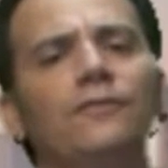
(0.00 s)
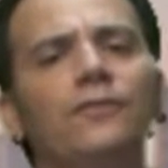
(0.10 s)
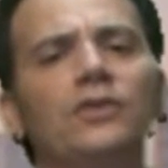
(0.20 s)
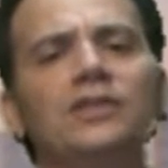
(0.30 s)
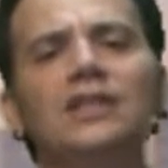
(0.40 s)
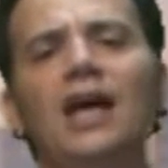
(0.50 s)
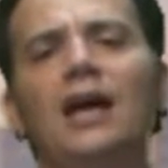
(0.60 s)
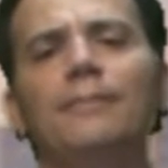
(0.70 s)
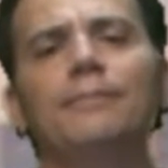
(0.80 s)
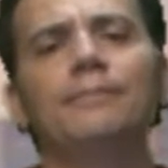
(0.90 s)
The first
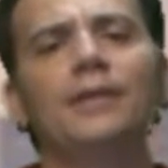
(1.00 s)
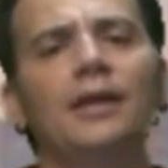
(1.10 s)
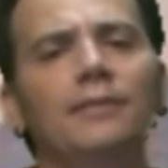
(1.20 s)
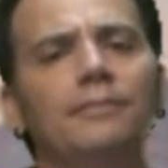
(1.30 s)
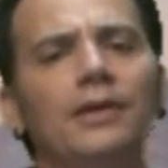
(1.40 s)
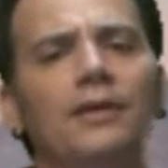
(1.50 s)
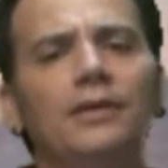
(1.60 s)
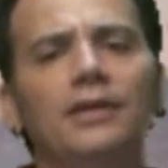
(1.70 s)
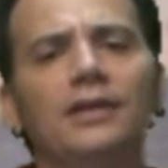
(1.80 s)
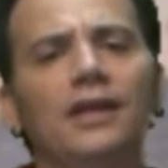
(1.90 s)
time,
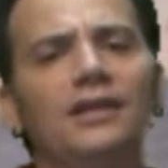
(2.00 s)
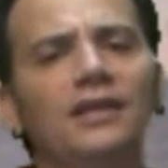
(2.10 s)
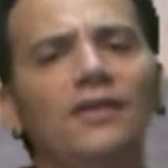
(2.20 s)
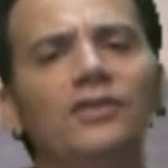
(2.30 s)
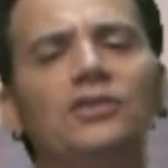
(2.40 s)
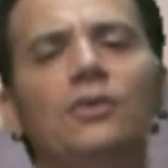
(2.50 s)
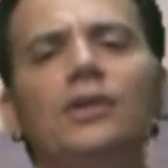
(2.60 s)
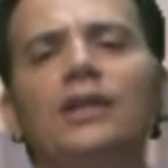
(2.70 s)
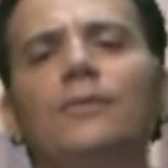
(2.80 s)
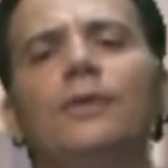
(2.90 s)
Merryn never
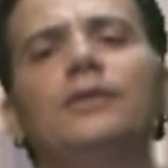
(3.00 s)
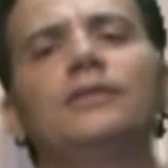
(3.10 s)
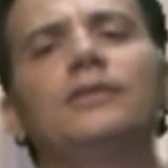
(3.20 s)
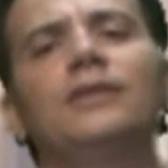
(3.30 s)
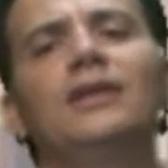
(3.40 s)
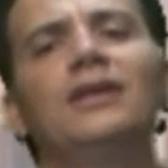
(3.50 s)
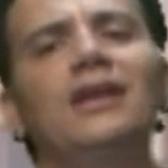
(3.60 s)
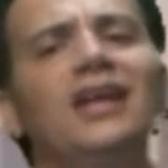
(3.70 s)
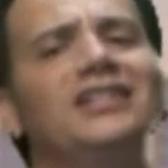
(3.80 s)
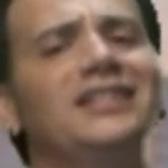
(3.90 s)
told anyone.
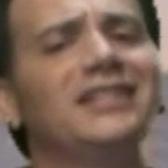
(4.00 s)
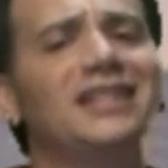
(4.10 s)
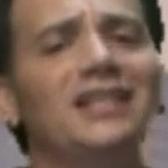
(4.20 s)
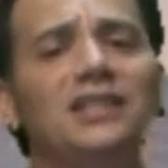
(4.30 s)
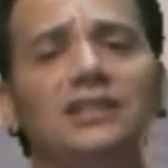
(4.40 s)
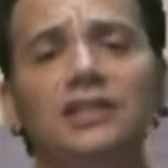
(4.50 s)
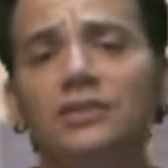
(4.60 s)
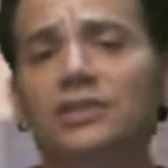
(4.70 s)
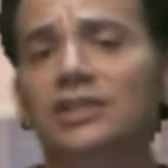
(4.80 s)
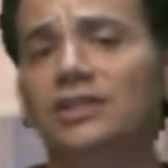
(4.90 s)
As she says,
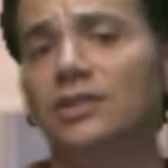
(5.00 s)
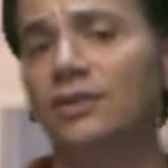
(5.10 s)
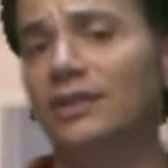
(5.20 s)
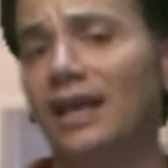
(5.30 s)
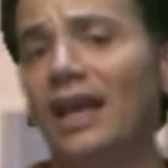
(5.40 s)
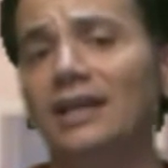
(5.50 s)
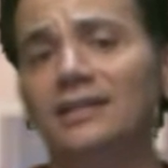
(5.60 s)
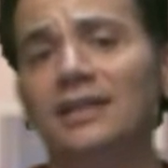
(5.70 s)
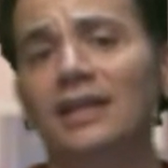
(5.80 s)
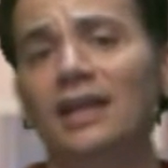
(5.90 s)
until she turned
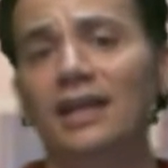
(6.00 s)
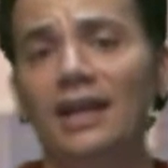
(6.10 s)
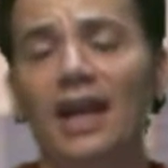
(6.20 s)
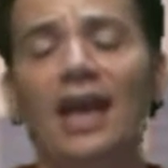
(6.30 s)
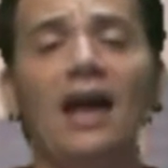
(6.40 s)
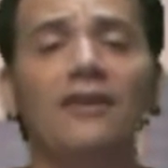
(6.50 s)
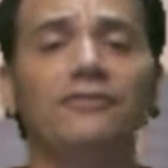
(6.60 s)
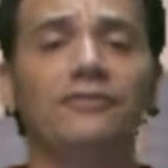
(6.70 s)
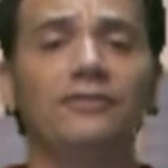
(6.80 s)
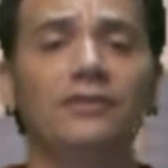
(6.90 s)
8 and a
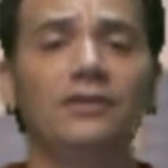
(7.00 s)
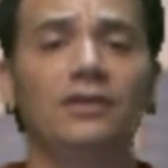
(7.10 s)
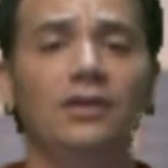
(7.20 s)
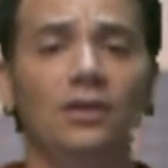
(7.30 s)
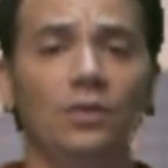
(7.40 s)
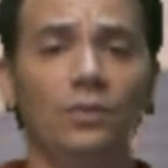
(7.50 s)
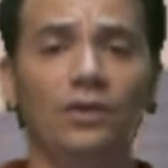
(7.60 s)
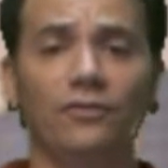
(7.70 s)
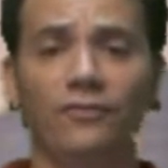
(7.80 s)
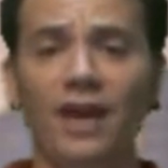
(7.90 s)
half,
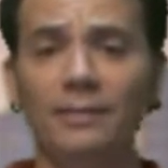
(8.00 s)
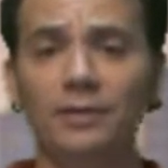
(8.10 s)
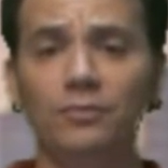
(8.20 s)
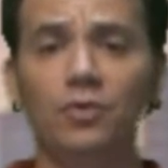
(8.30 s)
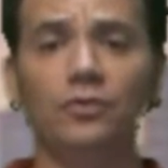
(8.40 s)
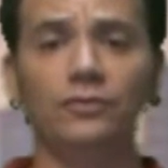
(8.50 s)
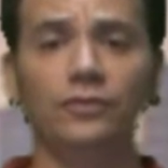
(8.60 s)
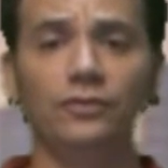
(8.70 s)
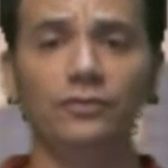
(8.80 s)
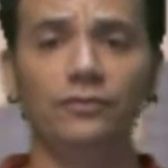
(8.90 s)
when her family
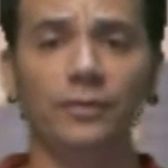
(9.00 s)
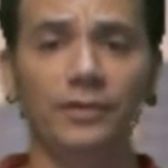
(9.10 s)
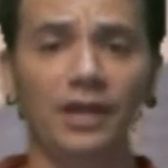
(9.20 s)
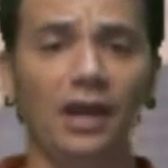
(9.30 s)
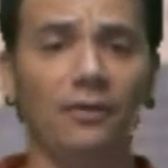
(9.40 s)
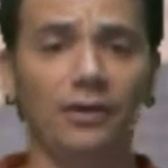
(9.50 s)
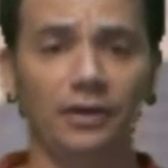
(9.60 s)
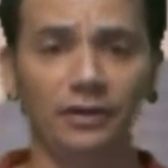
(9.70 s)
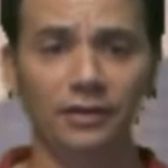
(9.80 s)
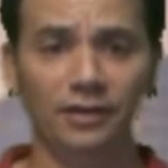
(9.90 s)
moved from the
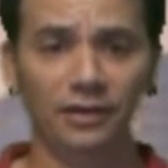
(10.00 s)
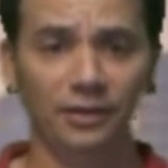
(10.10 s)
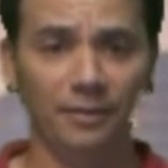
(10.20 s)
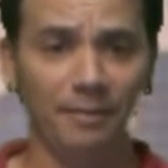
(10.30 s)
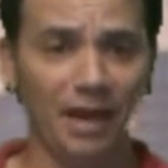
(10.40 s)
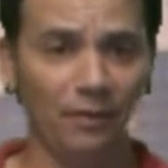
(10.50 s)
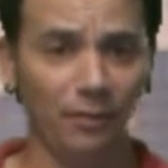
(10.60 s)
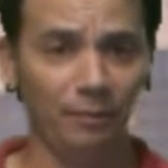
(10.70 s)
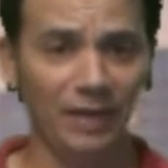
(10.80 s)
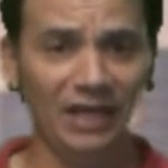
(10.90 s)
area, the
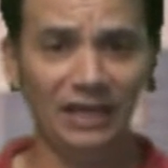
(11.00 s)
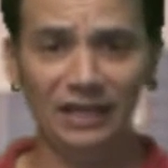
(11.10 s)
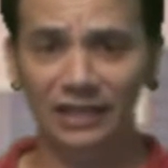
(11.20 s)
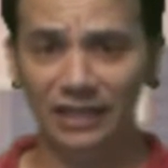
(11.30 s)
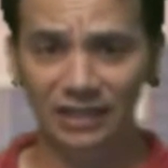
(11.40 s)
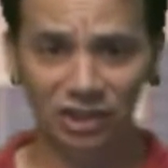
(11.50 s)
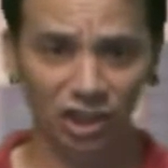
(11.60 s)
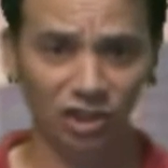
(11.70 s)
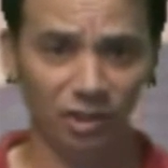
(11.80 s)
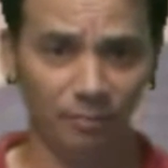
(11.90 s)
man repeatedly
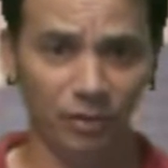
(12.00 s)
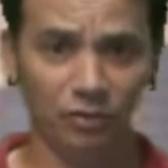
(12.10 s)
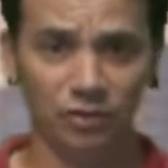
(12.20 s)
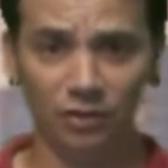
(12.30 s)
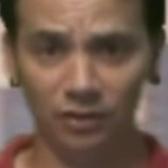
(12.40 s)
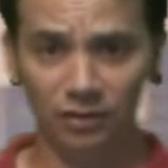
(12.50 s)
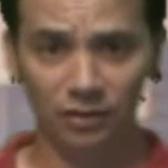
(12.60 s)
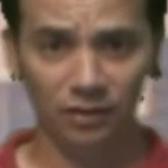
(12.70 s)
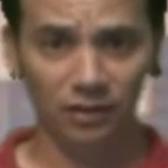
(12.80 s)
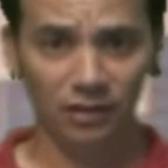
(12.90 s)
sexually abused her.
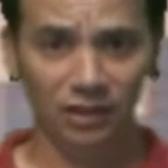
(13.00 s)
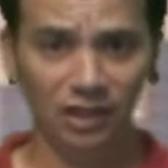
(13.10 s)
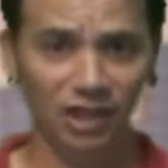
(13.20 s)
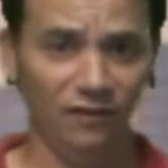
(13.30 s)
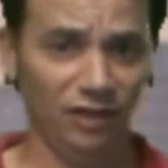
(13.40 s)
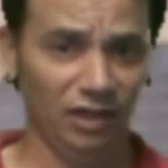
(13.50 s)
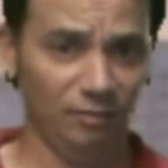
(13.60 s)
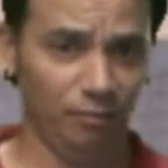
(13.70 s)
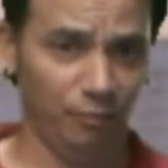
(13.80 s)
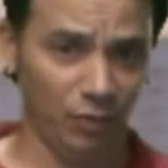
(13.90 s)
He
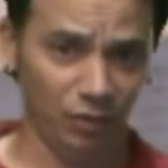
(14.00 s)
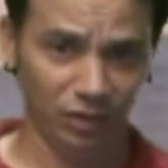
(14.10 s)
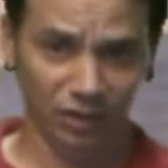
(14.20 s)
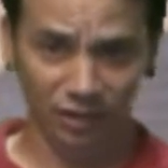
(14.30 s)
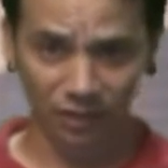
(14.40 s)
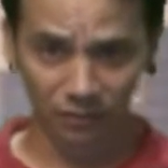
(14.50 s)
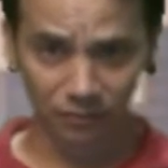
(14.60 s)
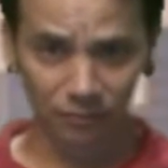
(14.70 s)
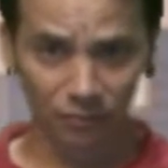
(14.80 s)
evenly, brutally